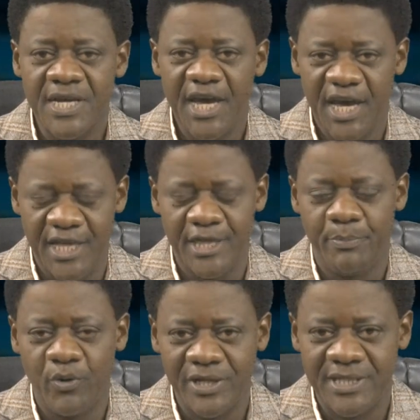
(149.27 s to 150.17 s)
in the
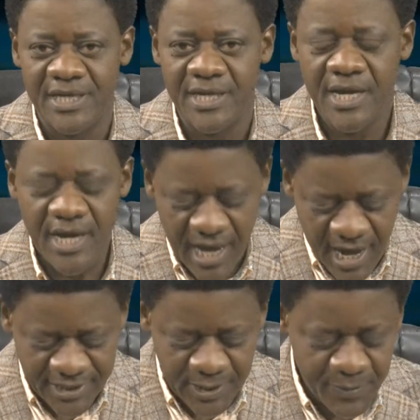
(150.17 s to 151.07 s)
polity.
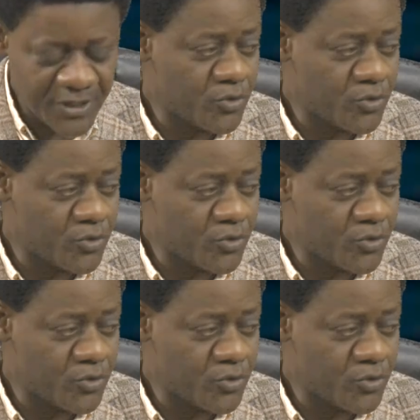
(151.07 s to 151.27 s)
It's a pleasure to